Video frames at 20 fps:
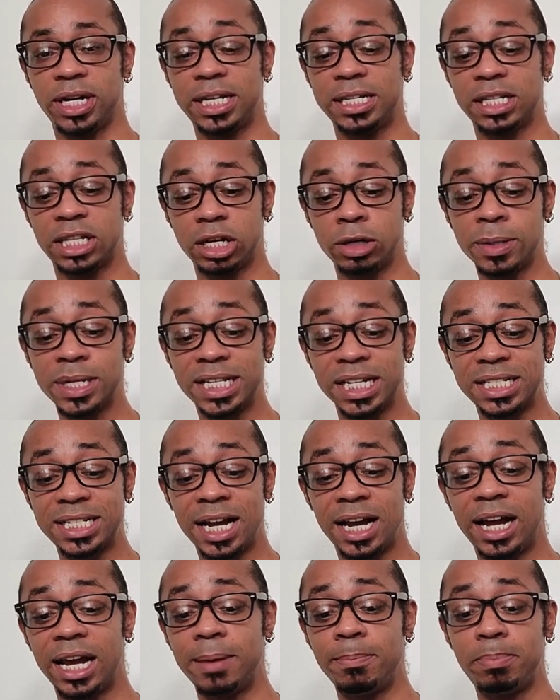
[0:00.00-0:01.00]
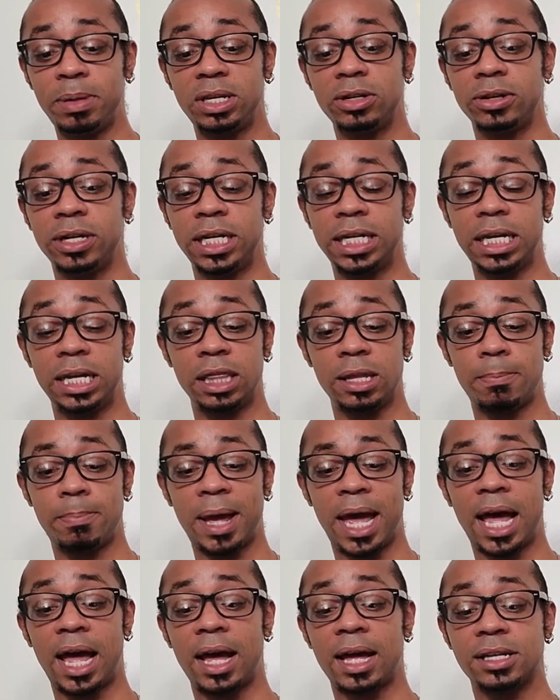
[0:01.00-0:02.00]
is there was a time period in the
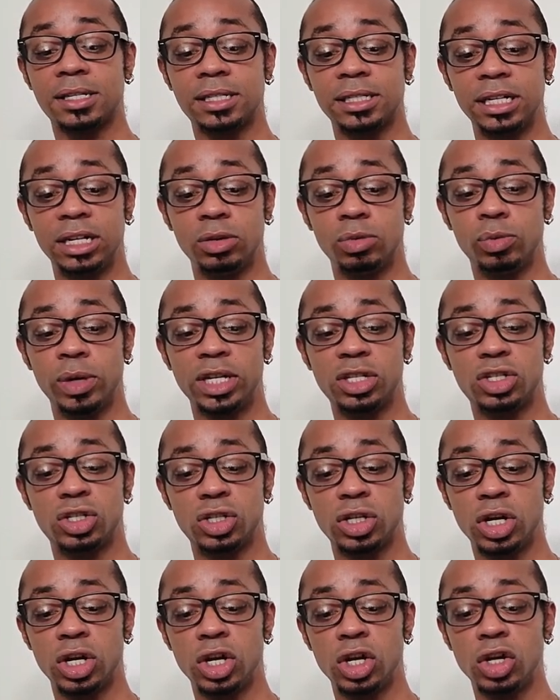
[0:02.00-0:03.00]
past in which